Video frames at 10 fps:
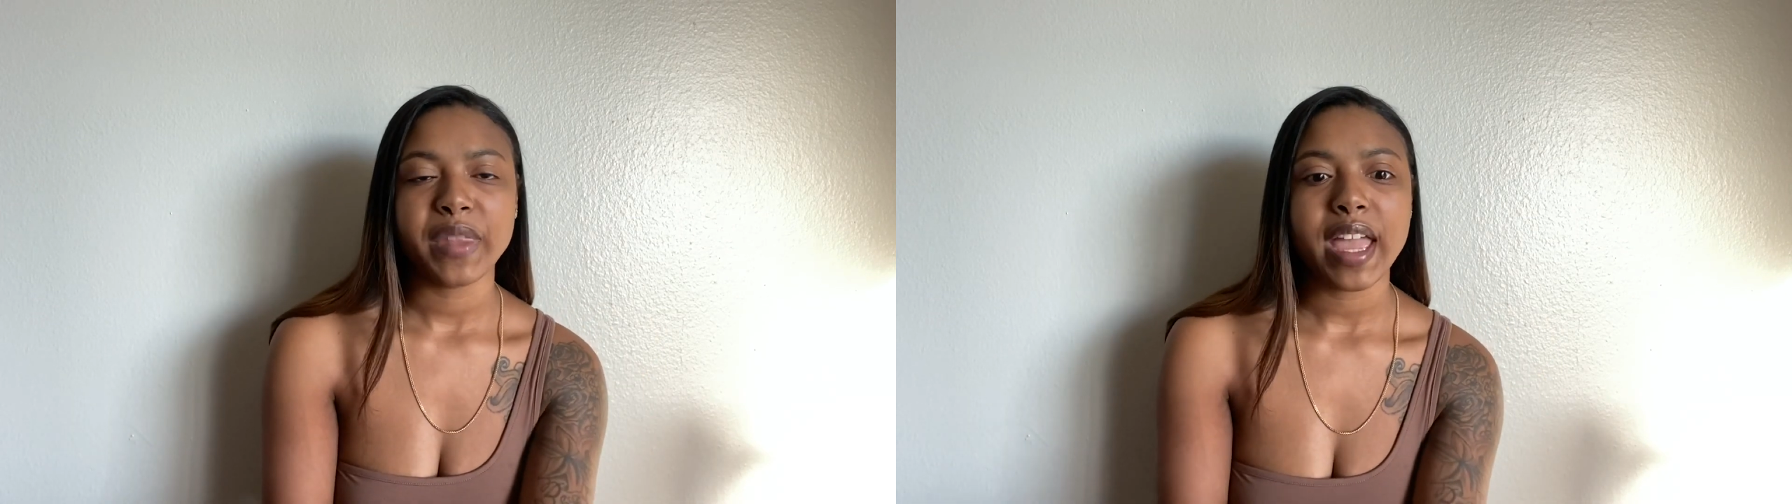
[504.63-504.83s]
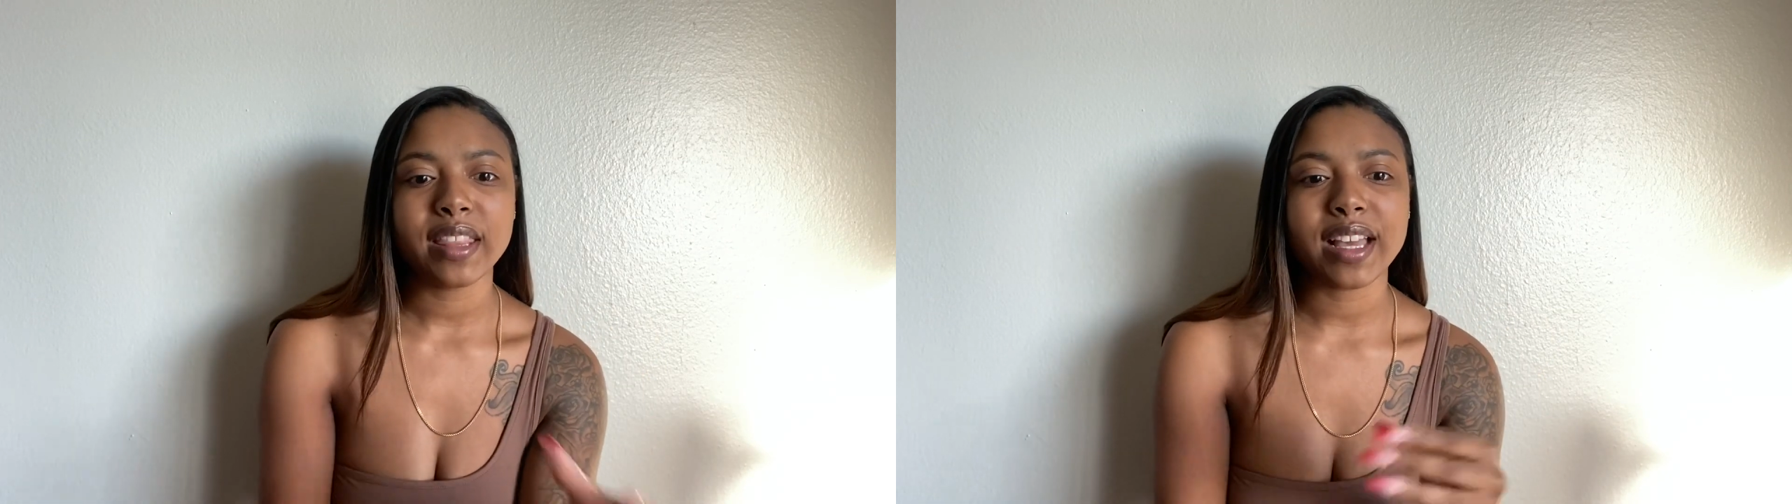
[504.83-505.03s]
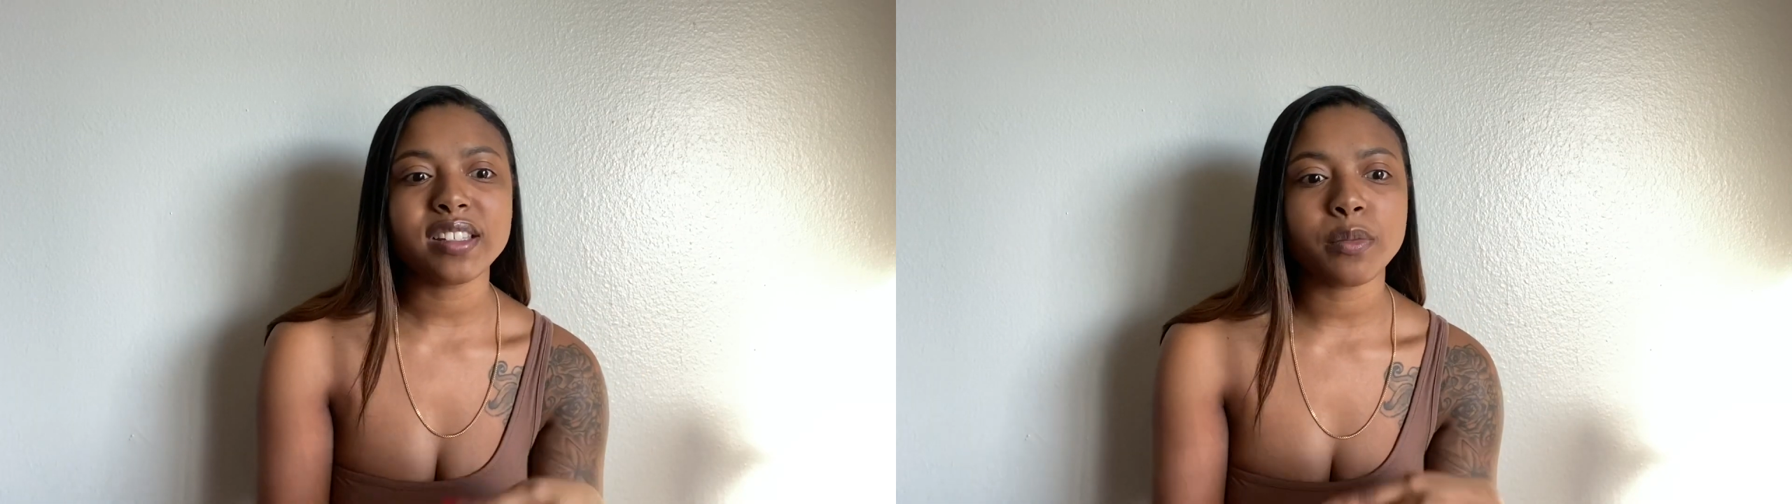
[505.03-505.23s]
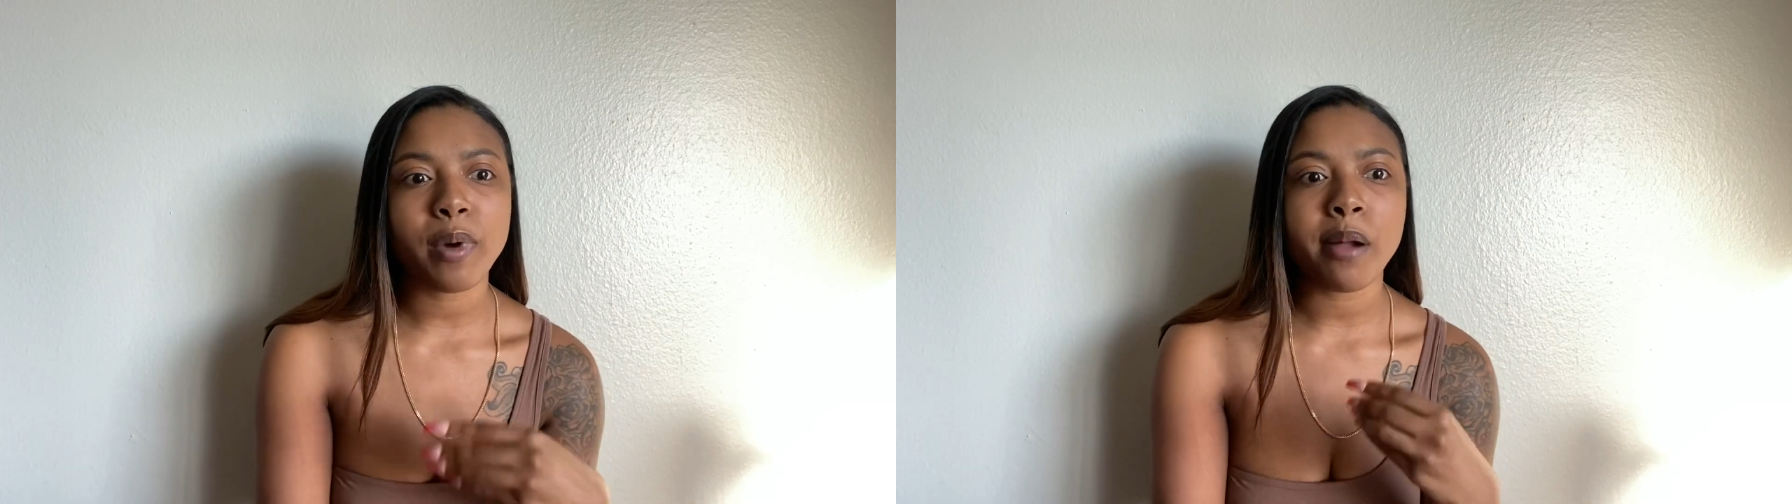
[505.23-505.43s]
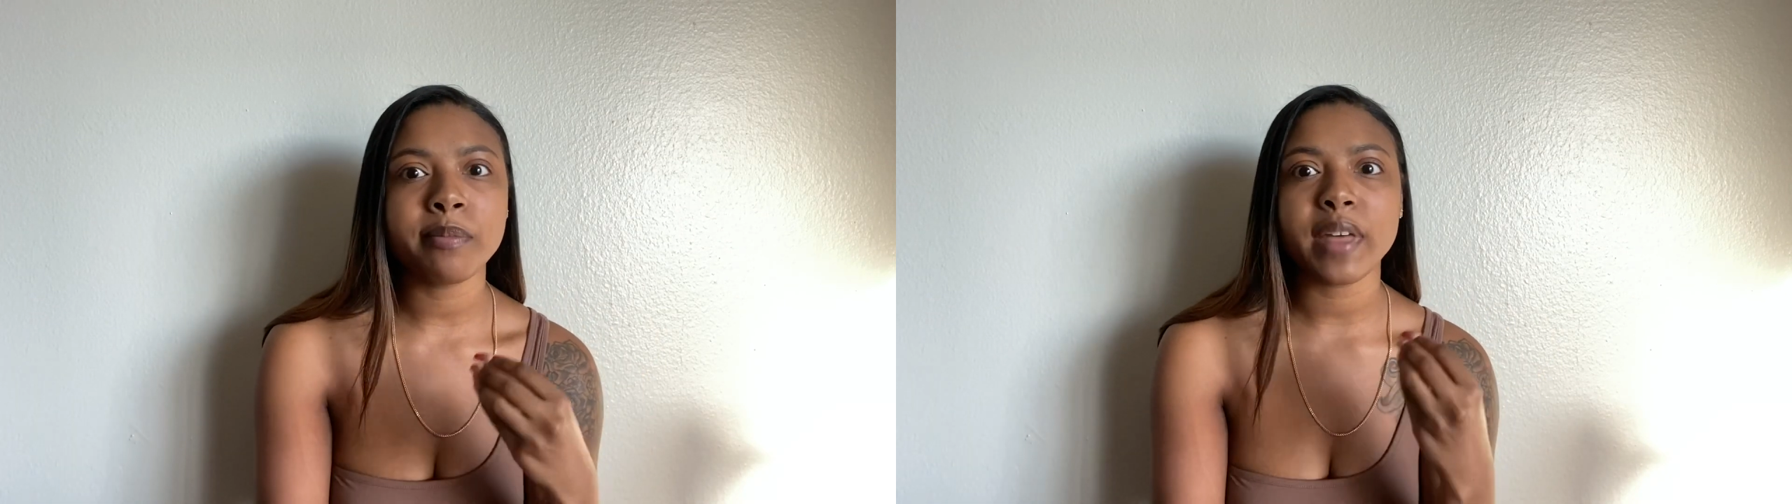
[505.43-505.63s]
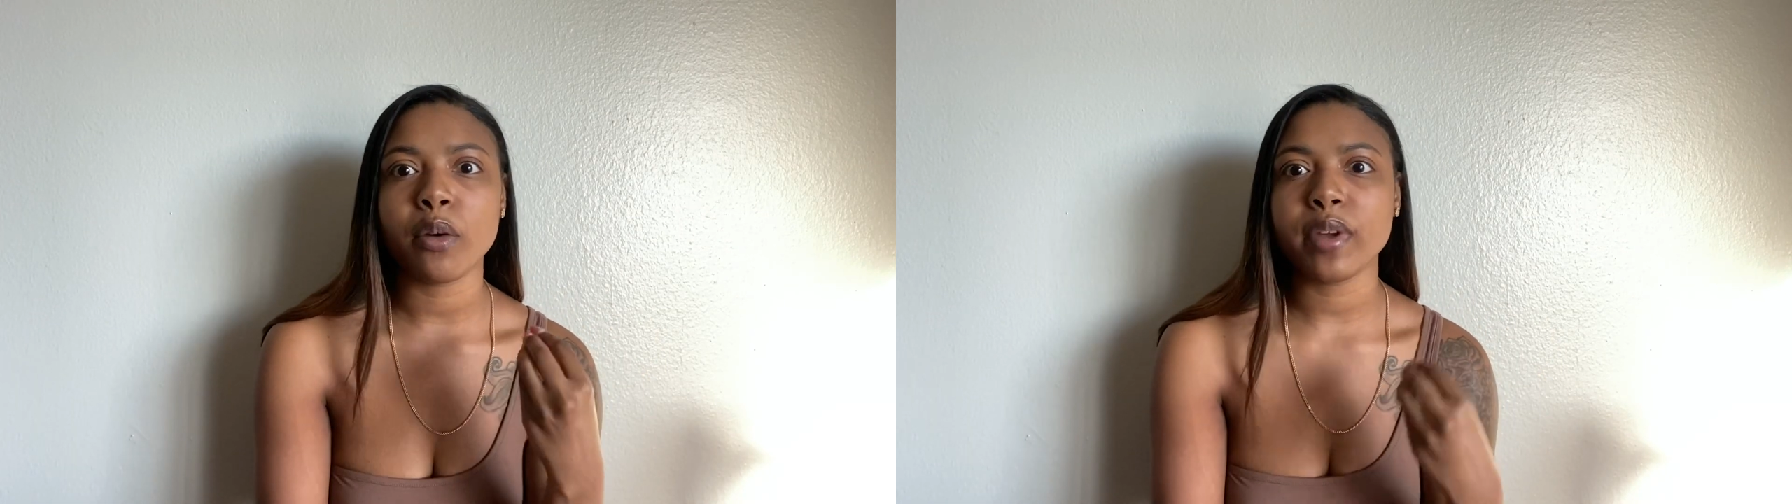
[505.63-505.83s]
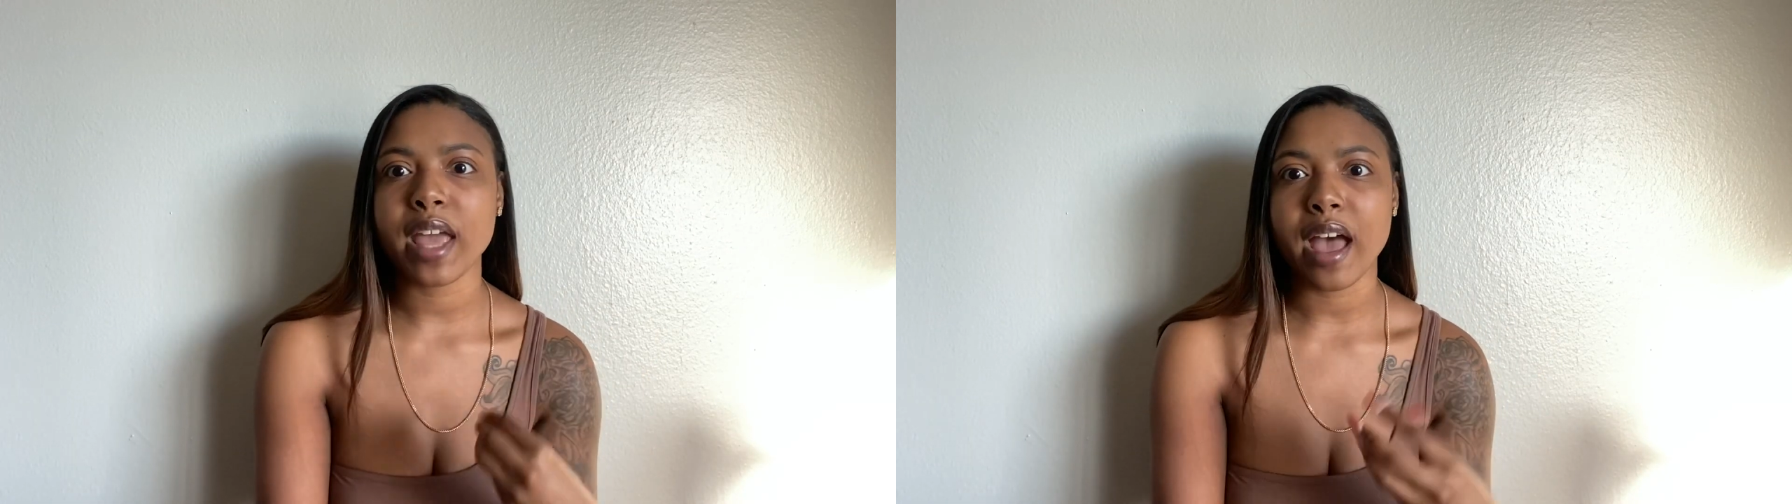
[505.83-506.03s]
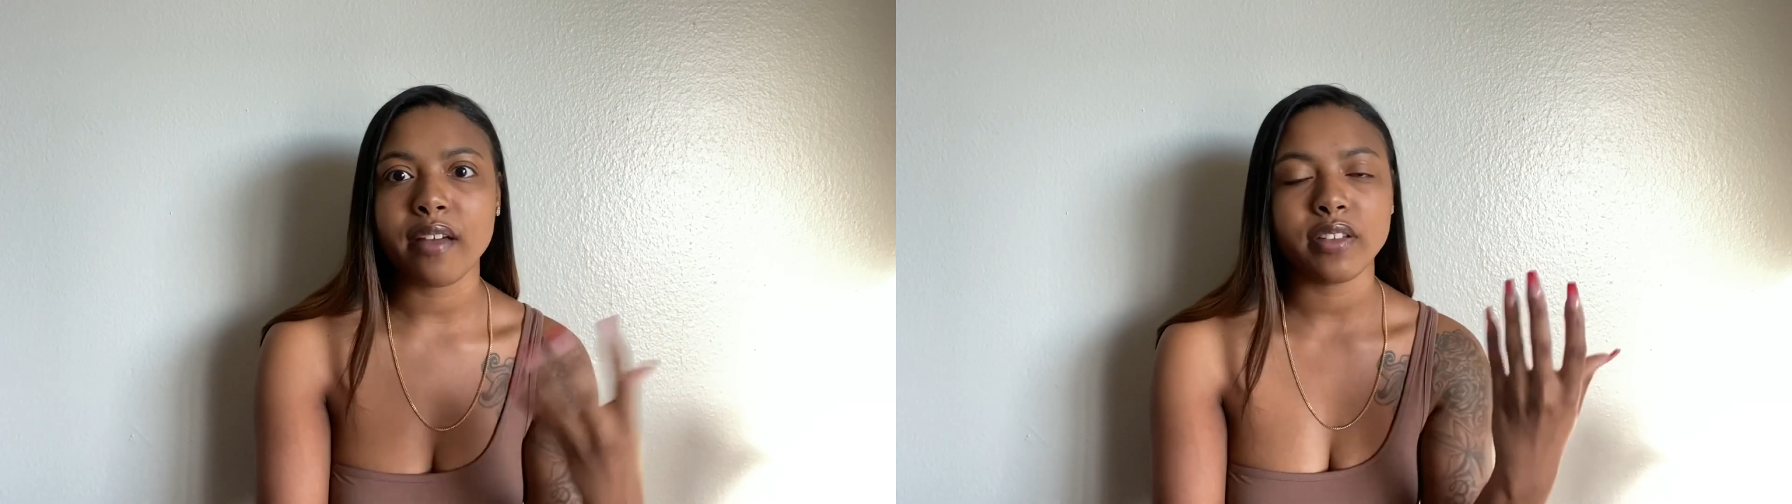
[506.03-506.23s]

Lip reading: And that's the problem that we have